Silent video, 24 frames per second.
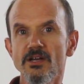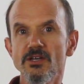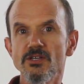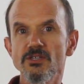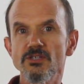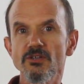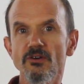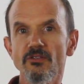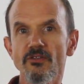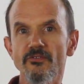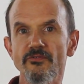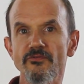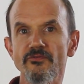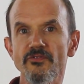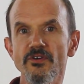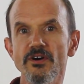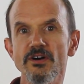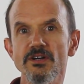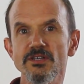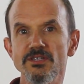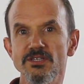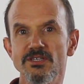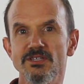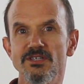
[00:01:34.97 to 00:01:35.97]
So the
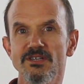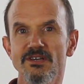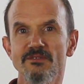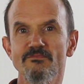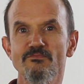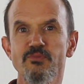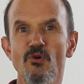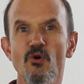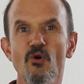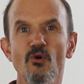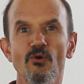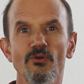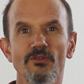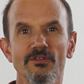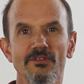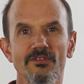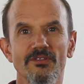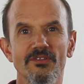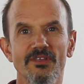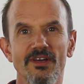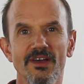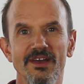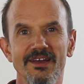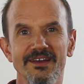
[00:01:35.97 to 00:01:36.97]
first important
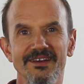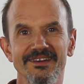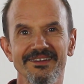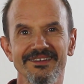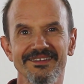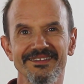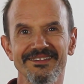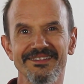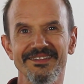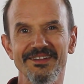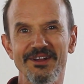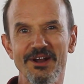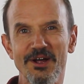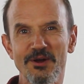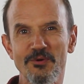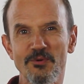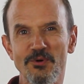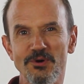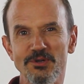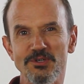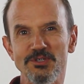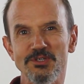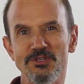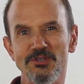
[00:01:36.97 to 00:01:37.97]
thing that I
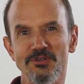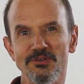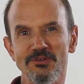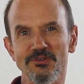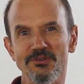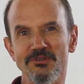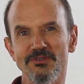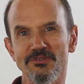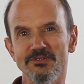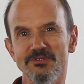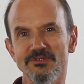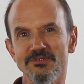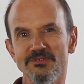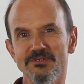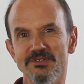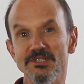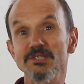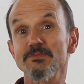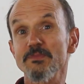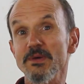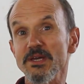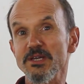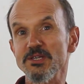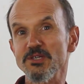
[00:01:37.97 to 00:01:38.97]
want to
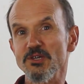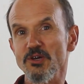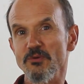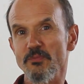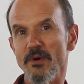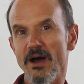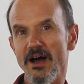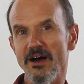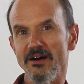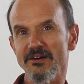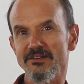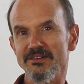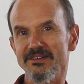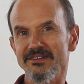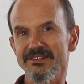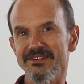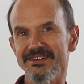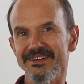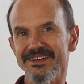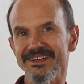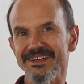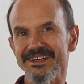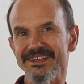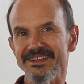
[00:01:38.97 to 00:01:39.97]
speak to you about
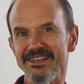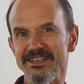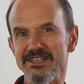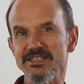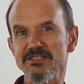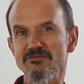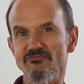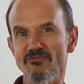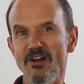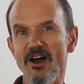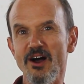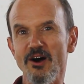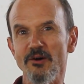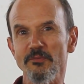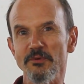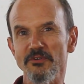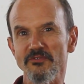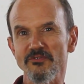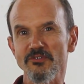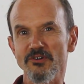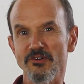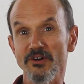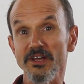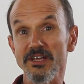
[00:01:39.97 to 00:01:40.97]
in this realm
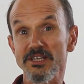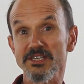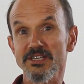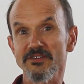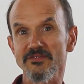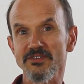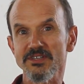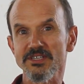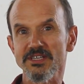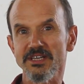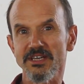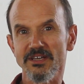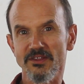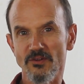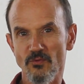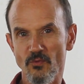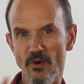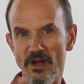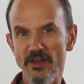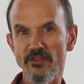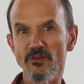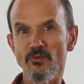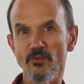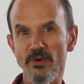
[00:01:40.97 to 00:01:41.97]
of creativity and
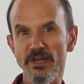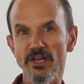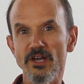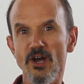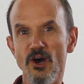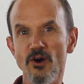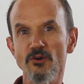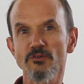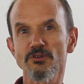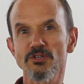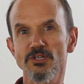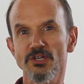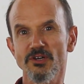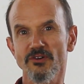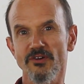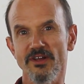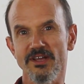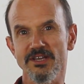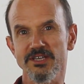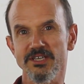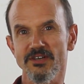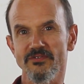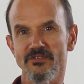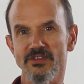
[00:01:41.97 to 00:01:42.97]
the way that we coach
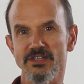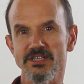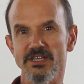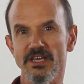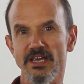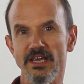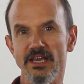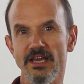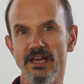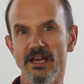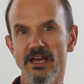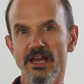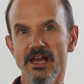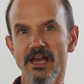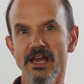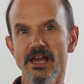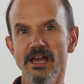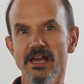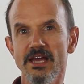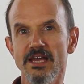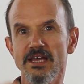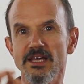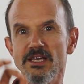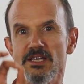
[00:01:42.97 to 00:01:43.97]
creativity
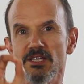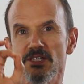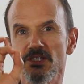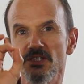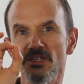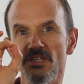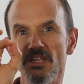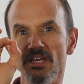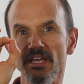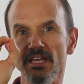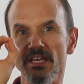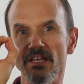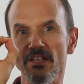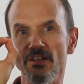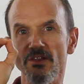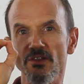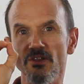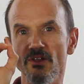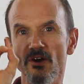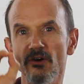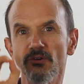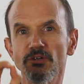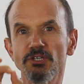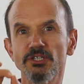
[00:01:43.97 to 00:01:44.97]
is the
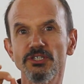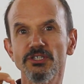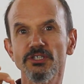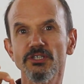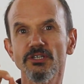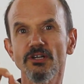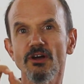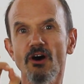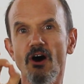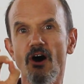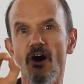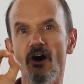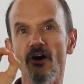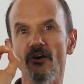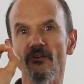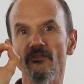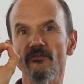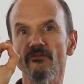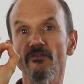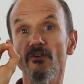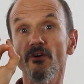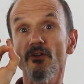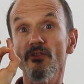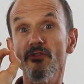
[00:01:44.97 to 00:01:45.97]
notion
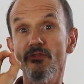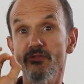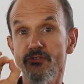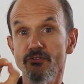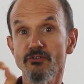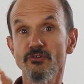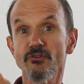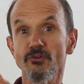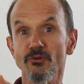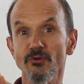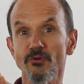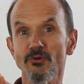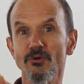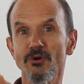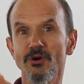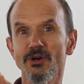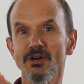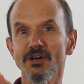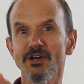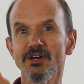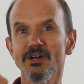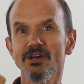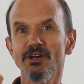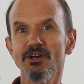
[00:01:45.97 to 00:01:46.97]
of through,
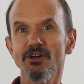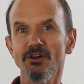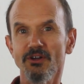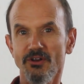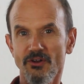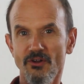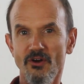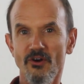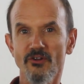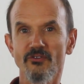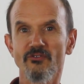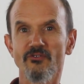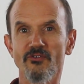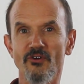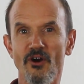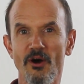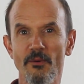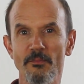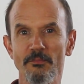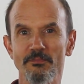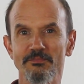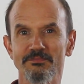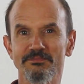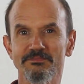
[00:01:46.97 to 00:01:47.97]
not
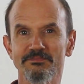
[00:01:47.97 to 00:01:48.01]
from.